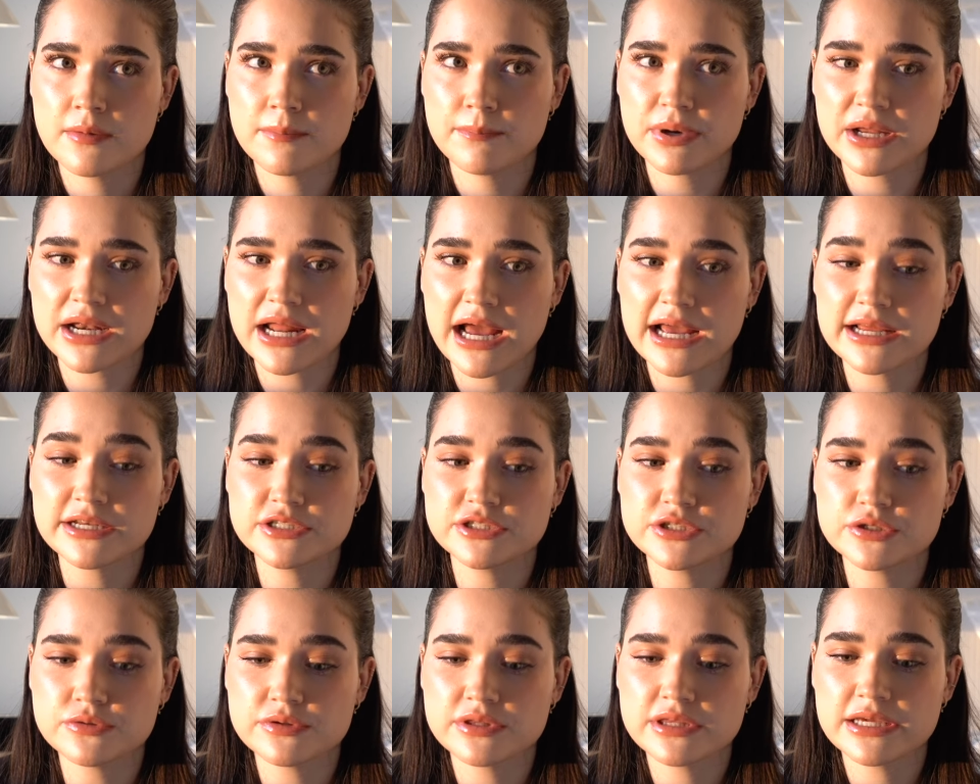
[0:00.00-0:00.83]
but I
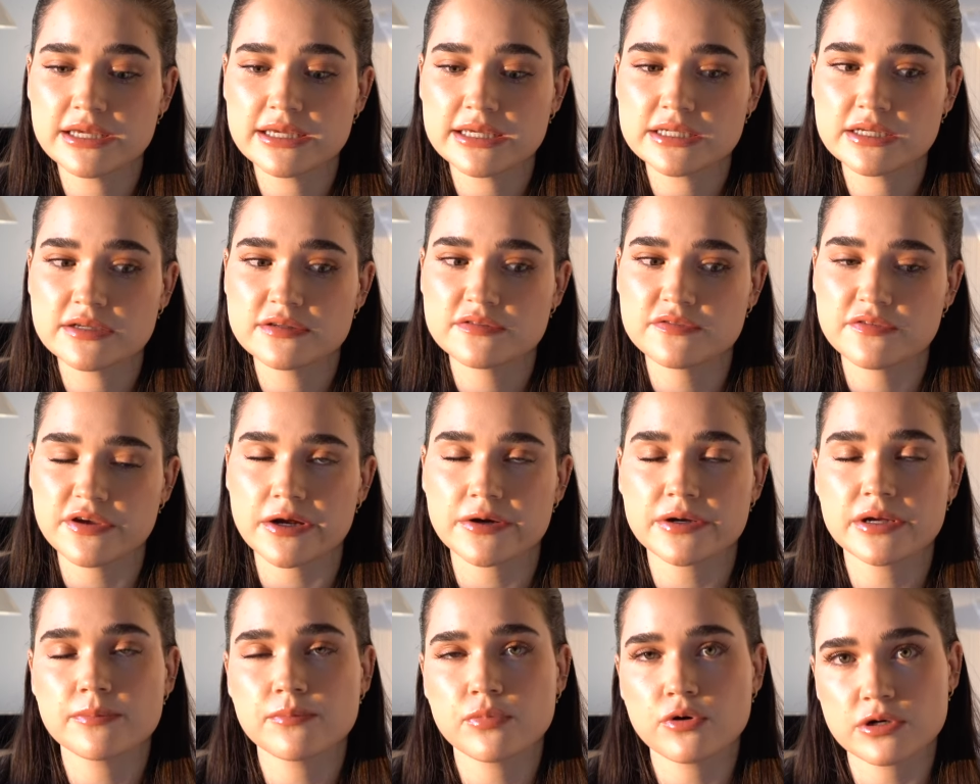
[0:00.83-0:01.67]
do think it is
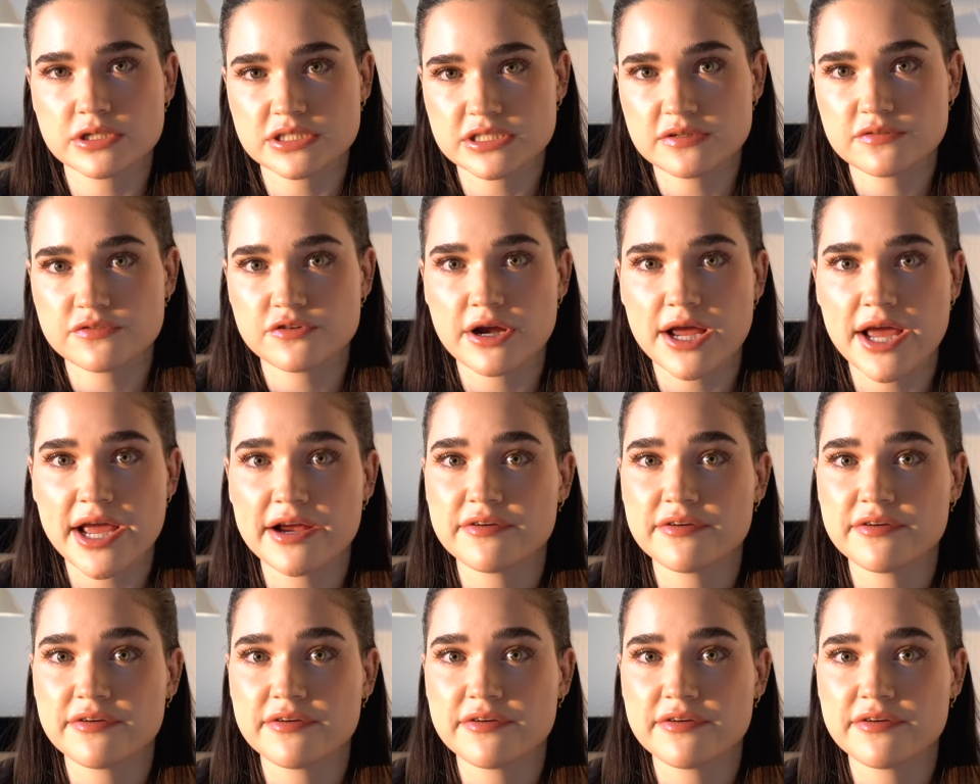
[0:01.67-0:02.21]
very important for